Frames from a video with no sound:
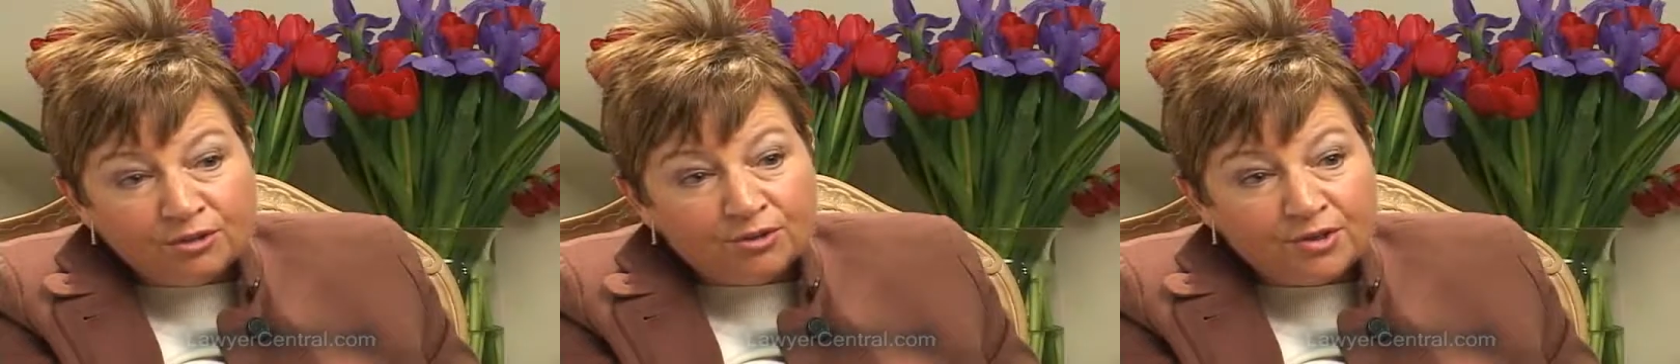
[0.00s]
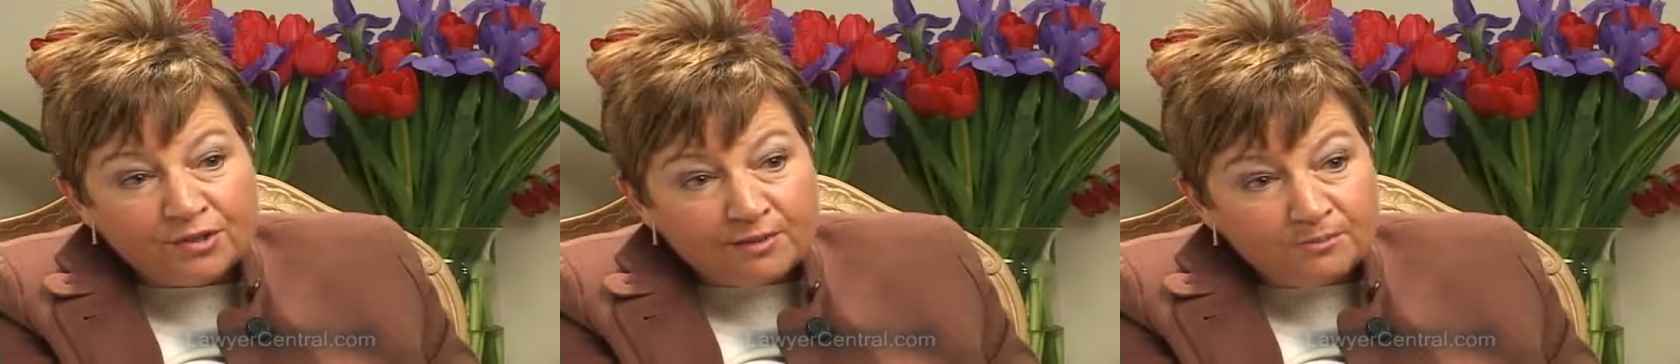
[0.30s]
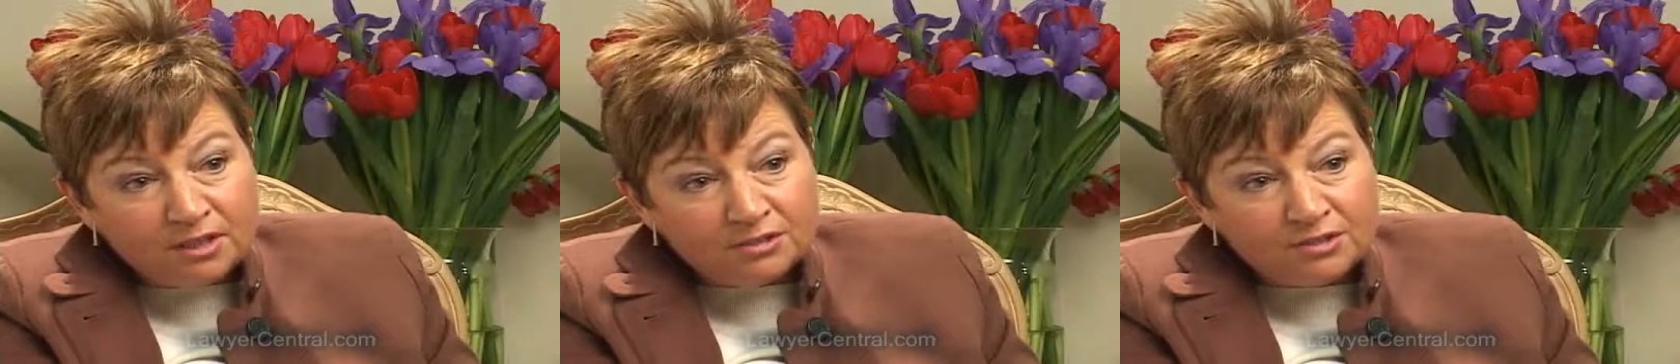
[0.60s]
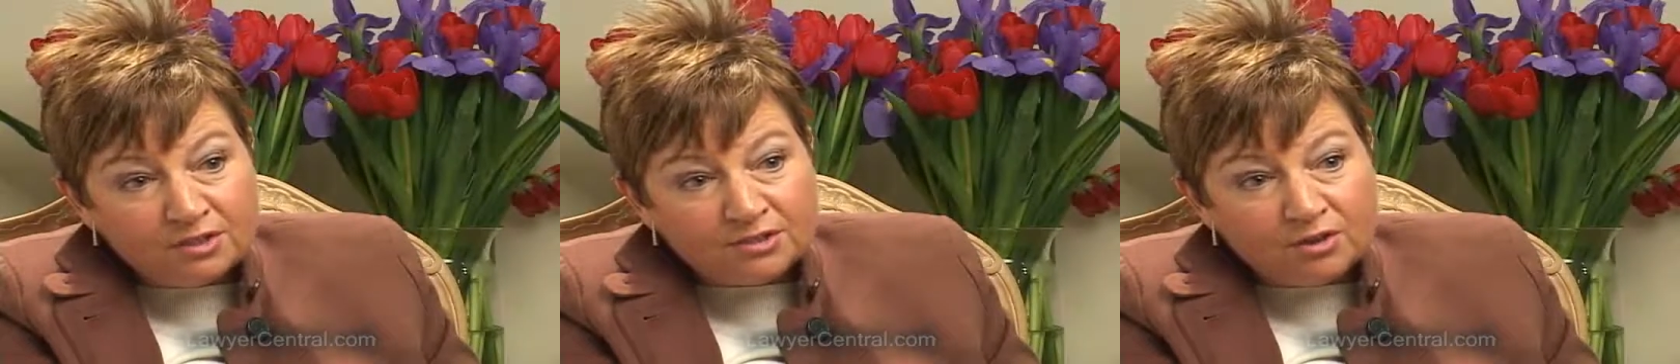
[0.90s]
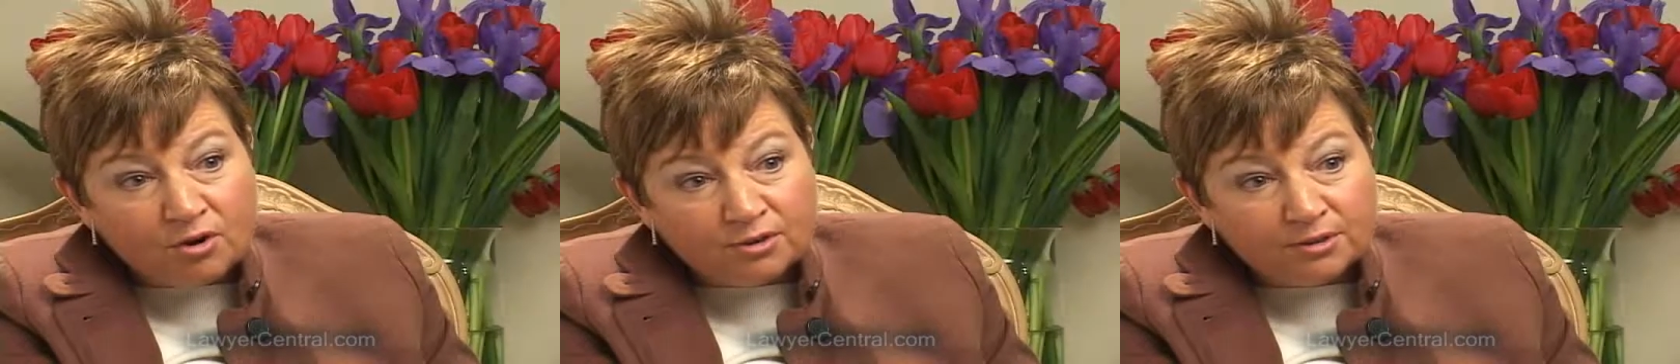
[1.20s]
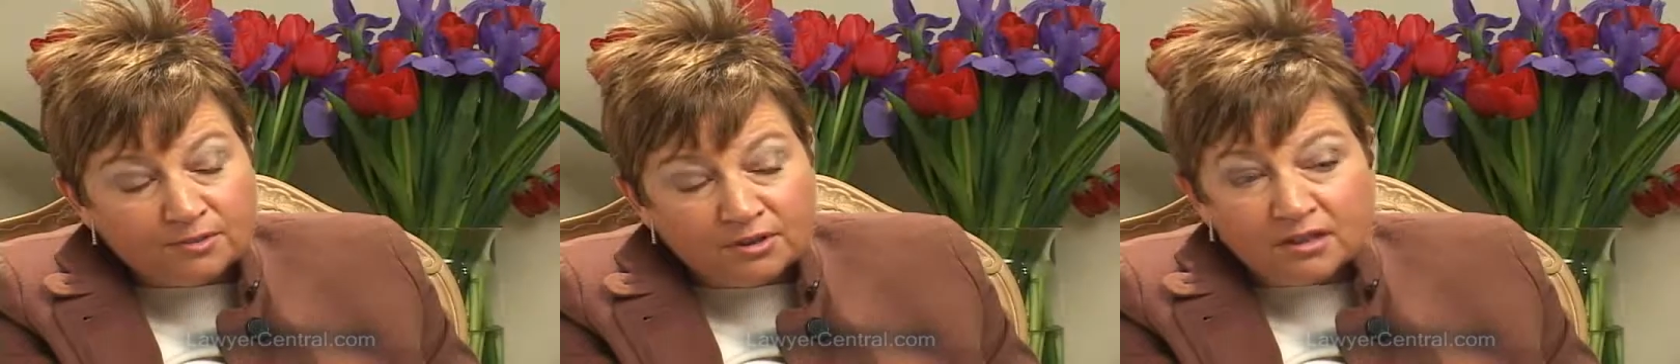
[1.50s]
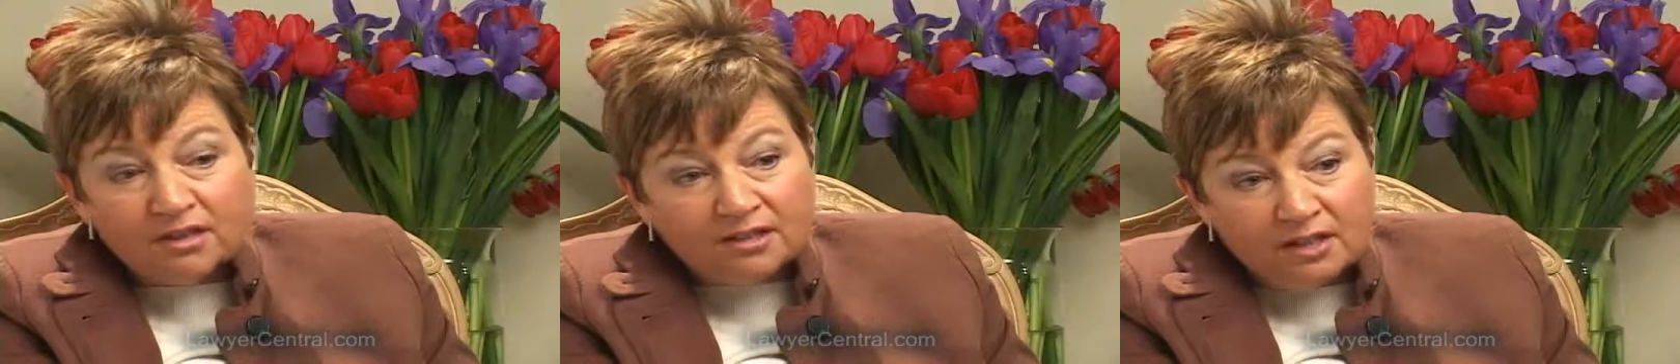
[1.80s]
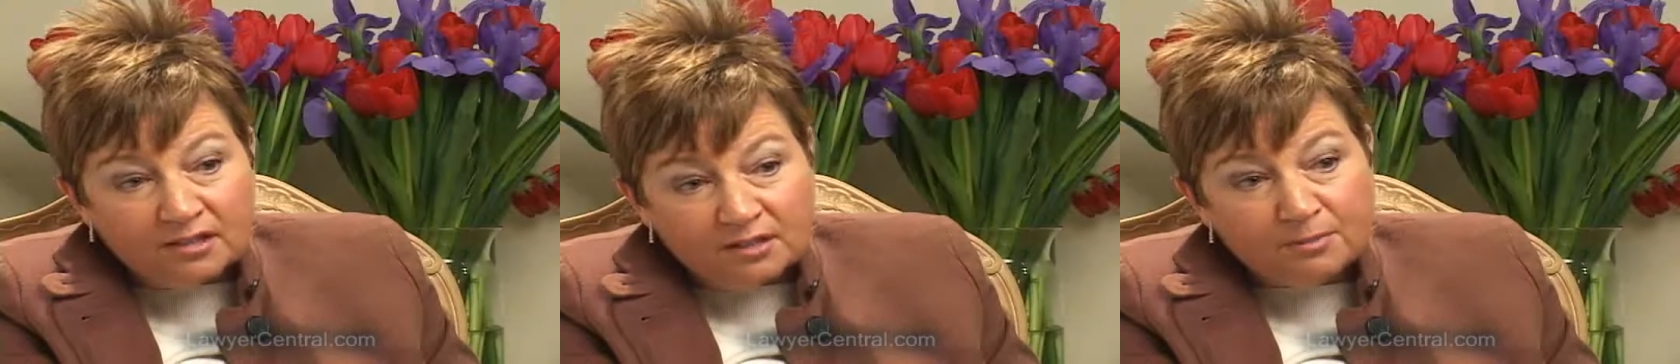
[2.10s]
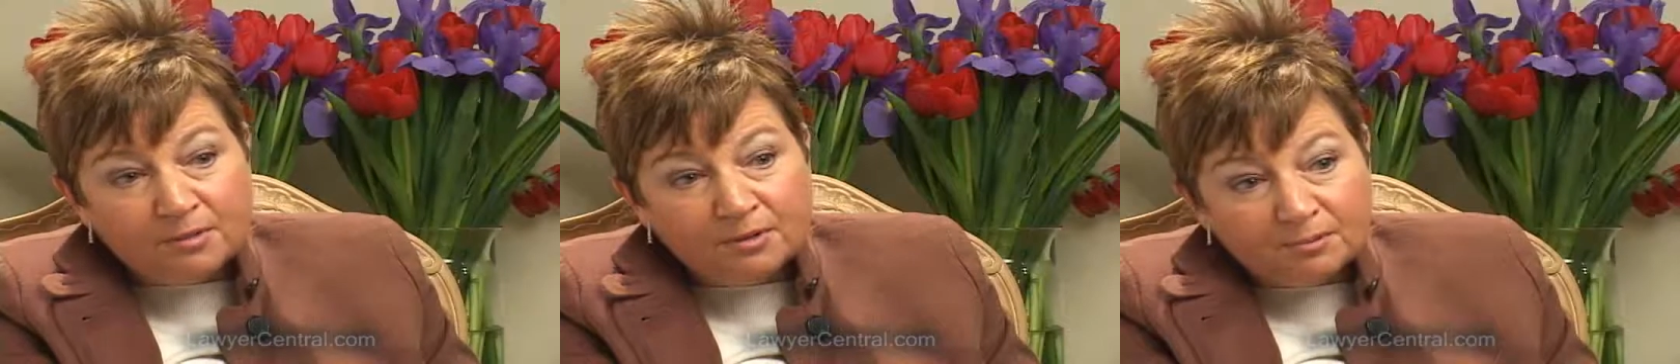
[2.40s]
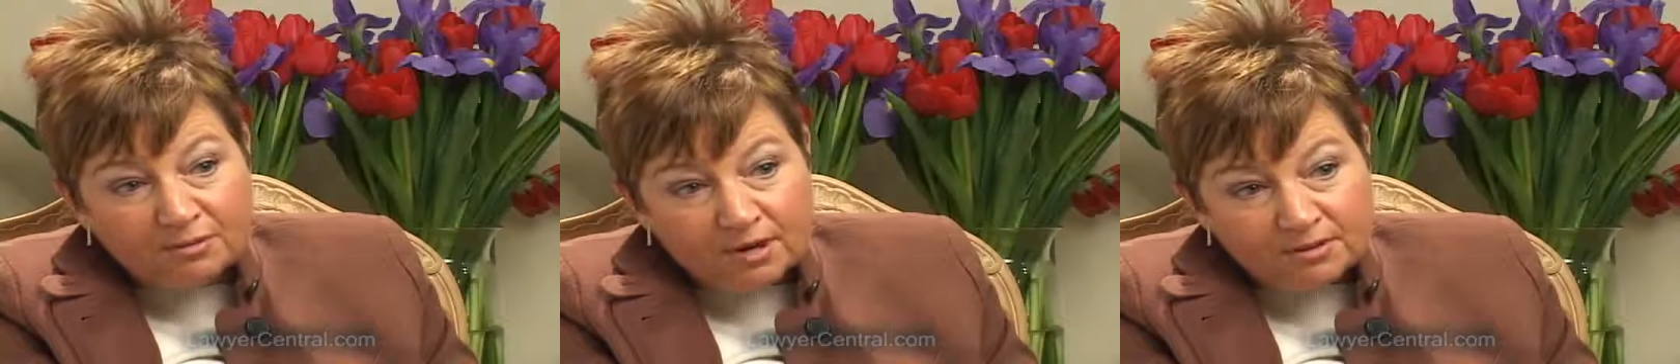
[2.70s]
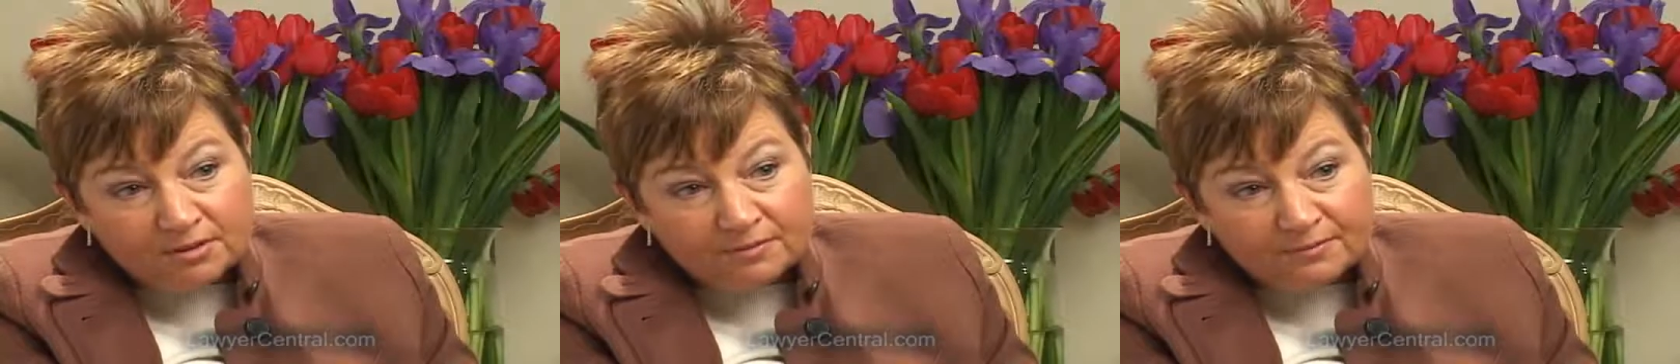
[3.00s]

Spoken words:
and all that means is that ultimately the asset may be appraised.